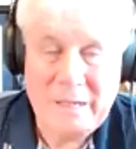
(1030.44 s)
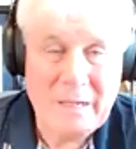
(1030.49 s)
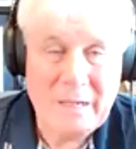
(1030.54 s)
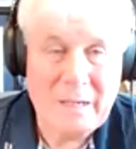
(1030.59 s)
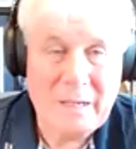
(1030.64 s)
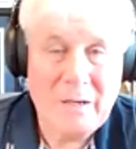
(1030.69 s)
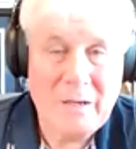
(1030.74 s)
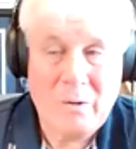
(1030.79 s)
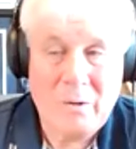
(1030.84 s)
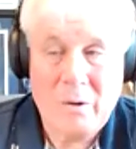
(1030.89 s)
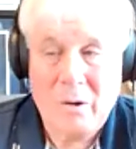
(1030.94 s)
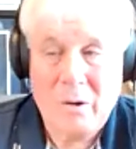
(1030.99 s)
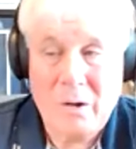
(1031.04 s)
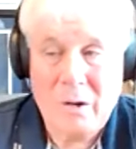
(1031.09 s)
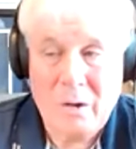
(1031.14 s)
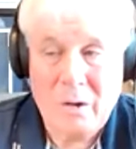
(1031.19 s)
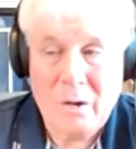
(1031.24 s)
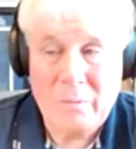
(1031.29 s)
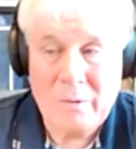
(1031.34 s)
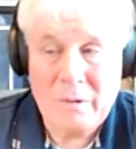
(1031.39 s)
flew for
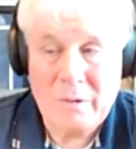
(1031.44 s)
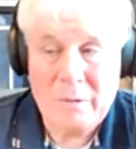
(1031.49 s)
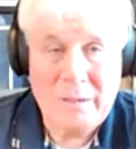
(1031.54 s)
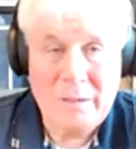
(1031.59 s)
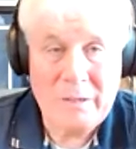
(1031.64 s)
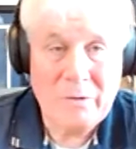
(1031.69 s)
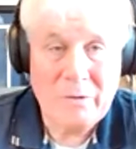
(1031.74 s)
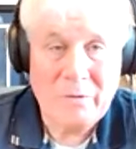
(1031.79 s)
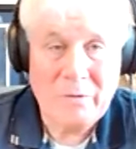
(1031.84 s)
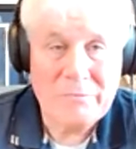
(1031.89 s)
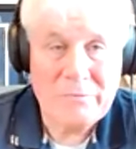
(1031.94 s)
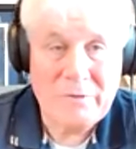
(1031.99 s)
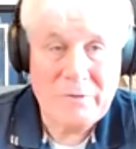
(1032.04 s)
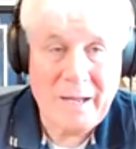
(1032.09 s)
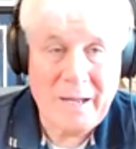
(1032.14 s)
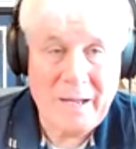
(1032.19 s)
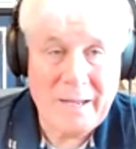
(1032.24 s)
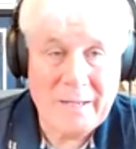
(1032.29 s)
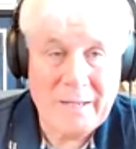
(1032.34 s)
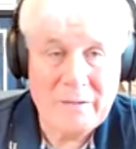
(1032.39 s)
24 years, now you're not
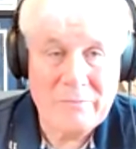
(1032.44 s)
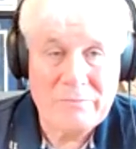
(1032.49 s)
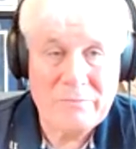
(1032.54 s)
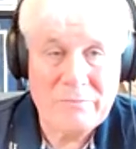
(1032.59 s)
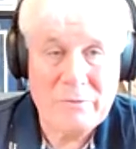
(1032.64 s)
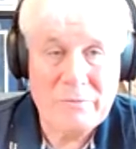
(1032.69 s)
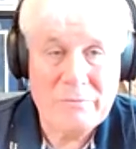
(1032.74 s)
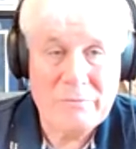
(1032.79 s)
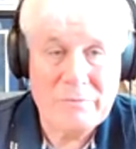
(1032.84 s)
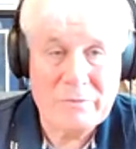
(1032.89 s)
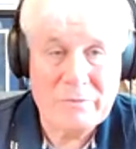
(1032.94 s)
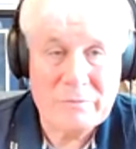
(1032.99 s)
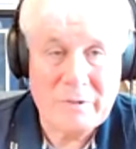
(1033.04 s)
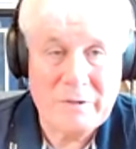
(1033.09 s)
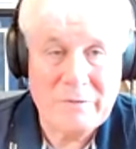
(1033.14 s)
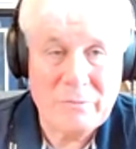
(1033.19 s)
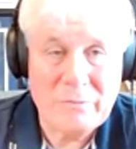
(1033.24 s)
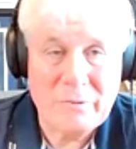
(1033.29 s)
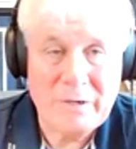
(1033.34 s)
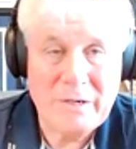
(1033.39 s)
flying anymore? And I go,
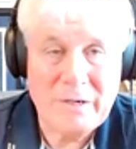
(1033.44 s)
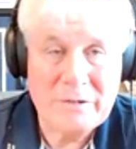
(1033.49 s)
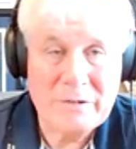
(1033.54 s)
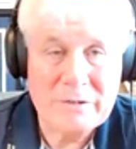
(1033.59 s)
yeah,